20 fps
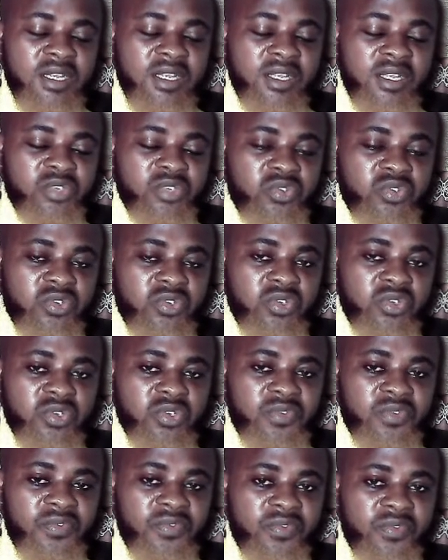a tons
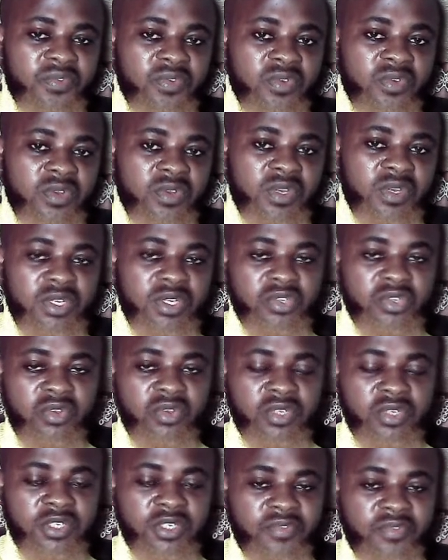of
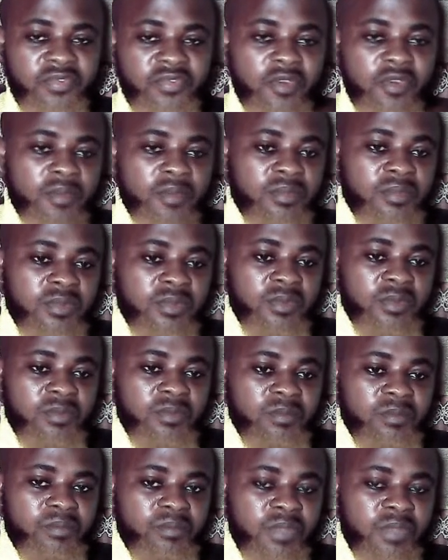results from
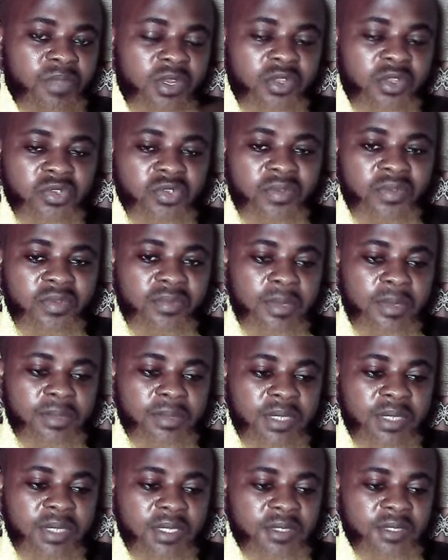billions of
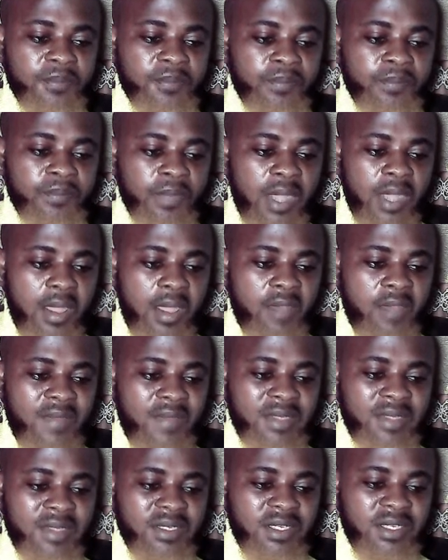websites. However,
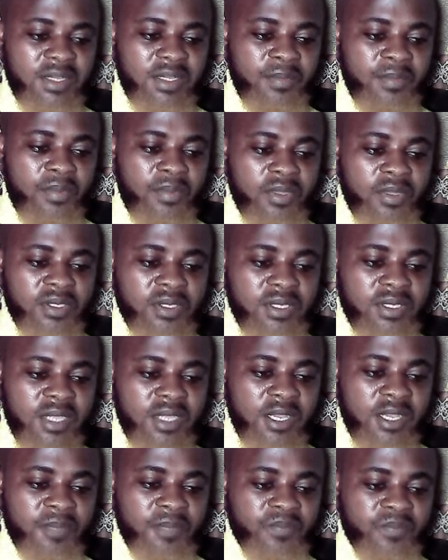the key points
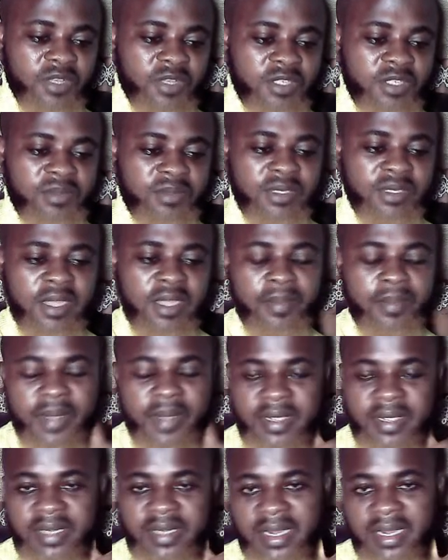here is media
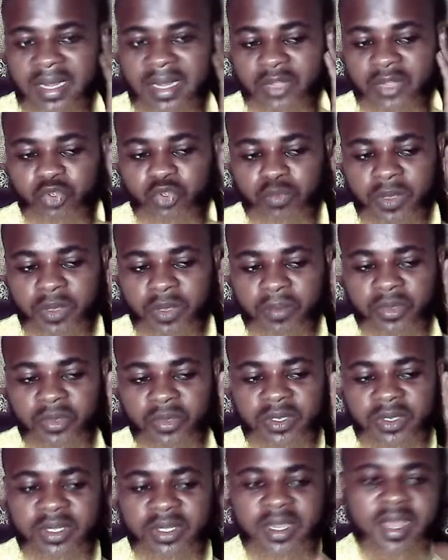buying and how to make
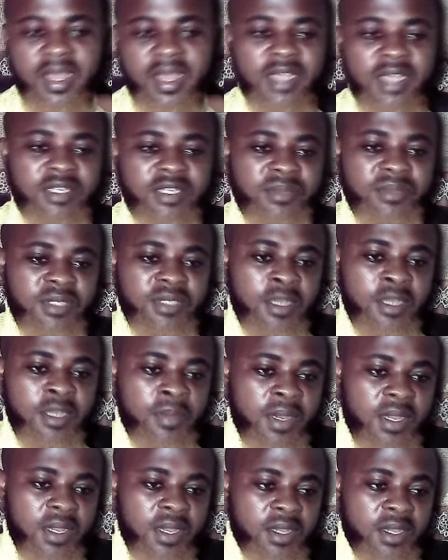money as a media
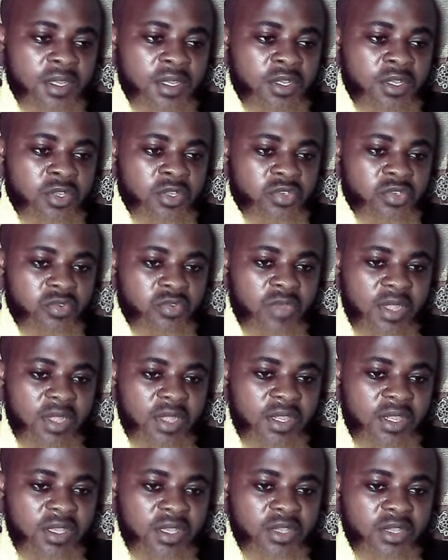buyer. So I
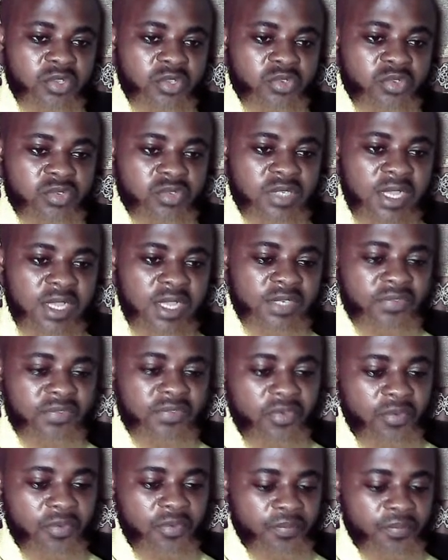think you should search
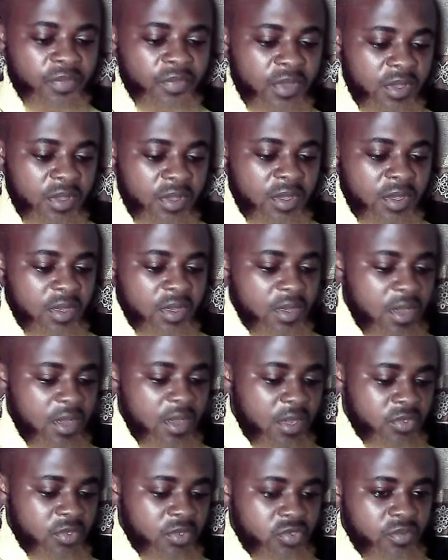for
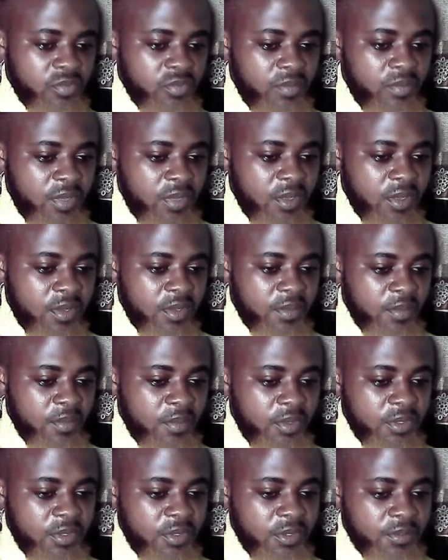how to make
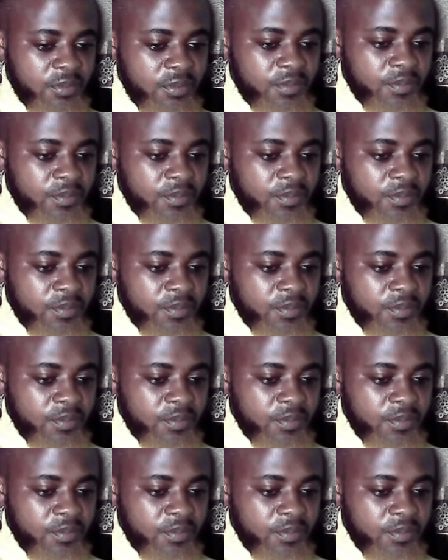money